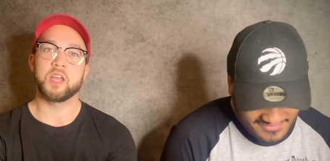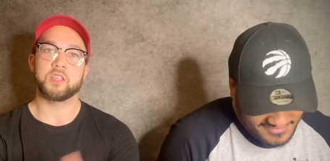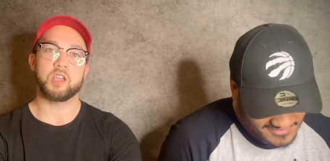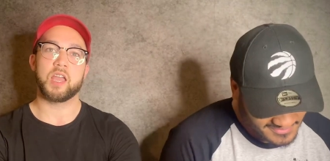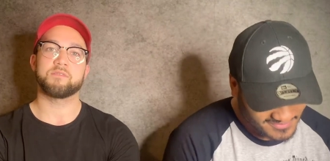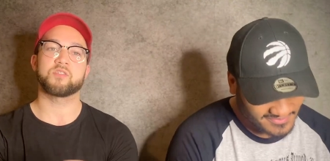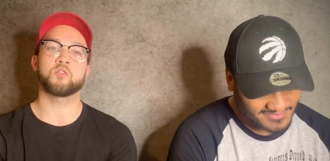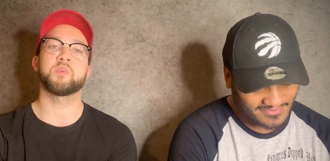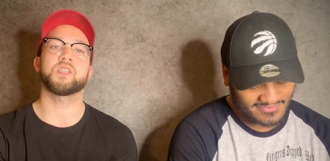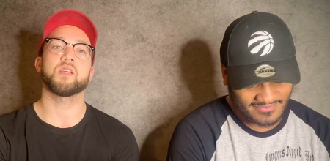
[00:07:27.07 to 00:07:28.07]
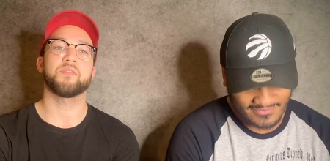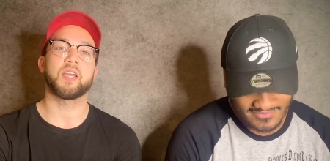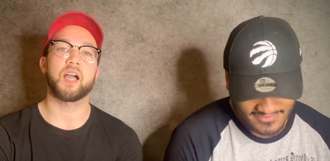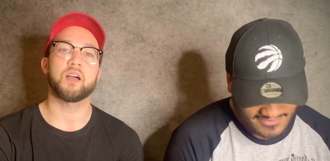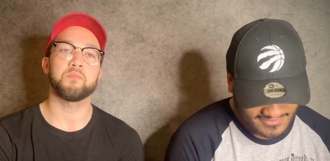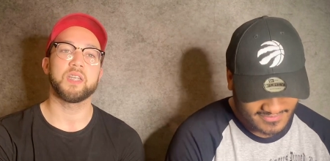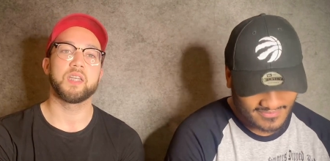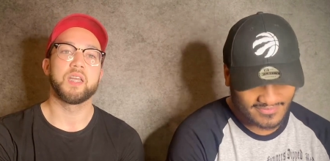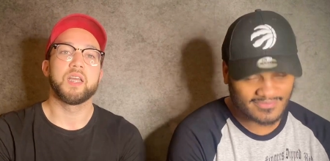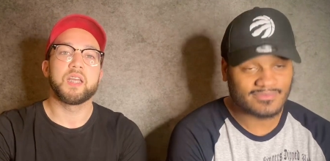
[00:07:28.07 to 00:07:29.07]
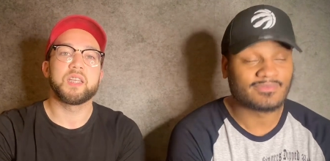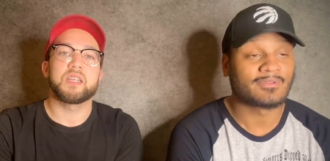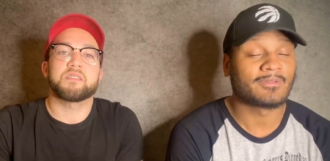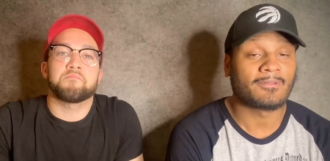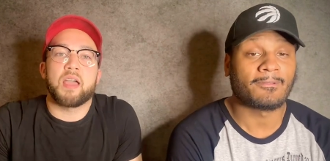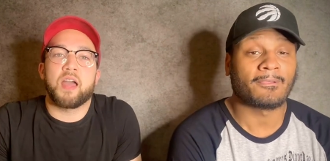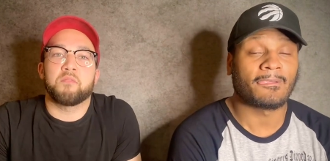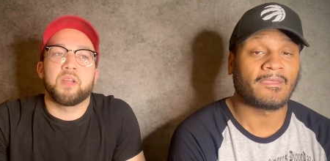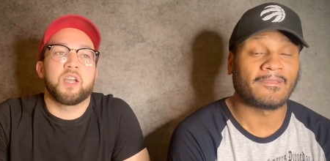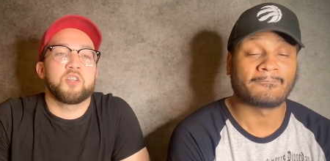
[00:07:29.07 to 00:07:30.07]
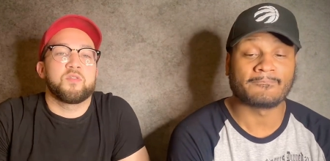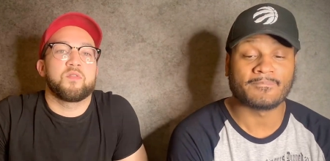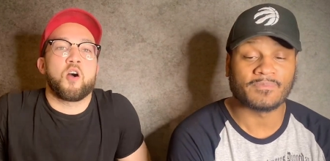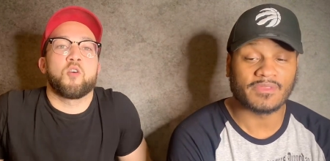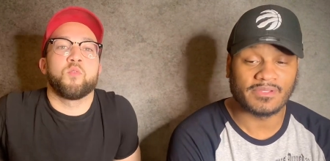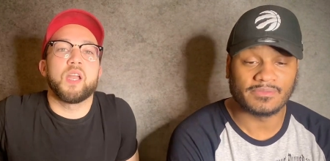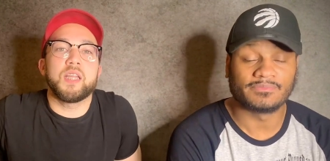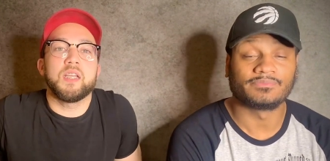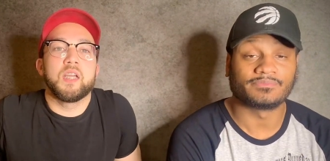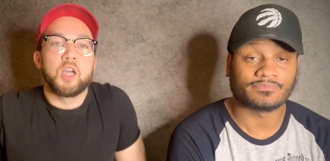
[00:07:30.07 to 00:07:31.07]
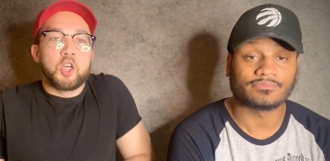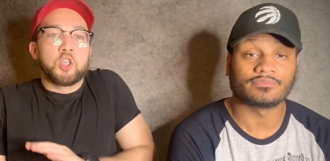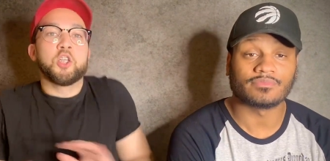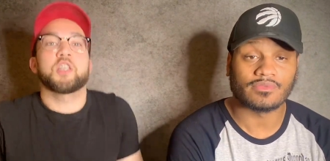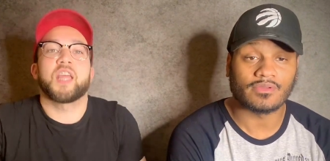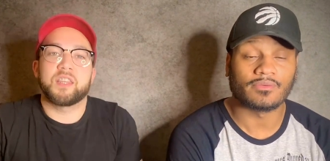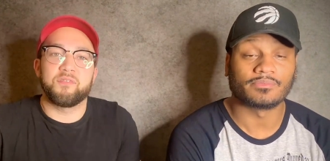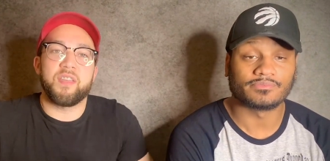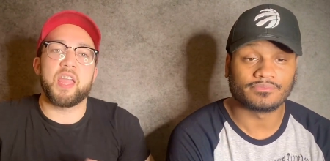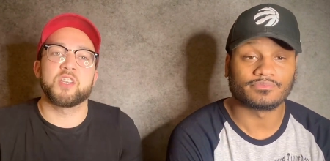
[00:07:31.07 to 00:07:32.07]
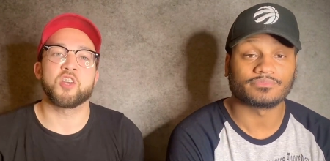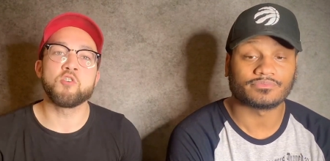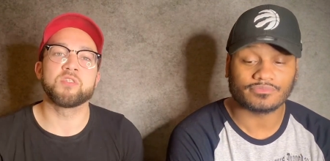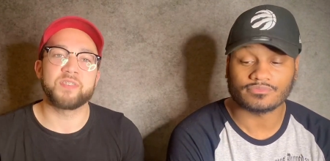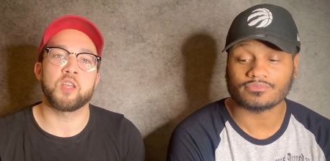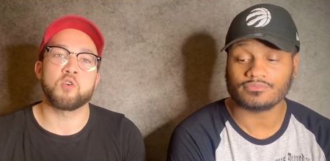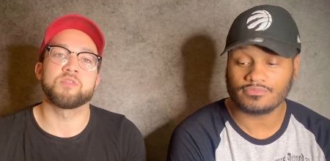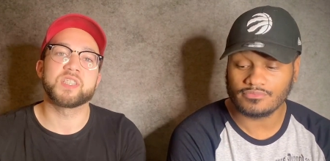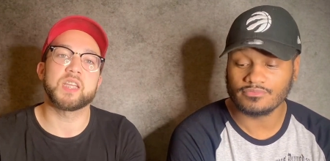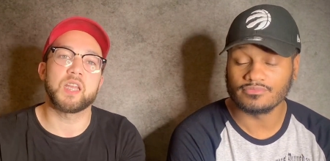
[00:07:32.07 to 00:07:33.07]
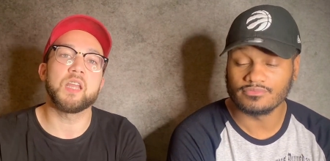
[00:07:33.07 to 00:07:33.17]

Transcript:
Speaker 1: Y'all have so much stuff in common. It doesn't matter because you've already looked at the Van Jones video on C N N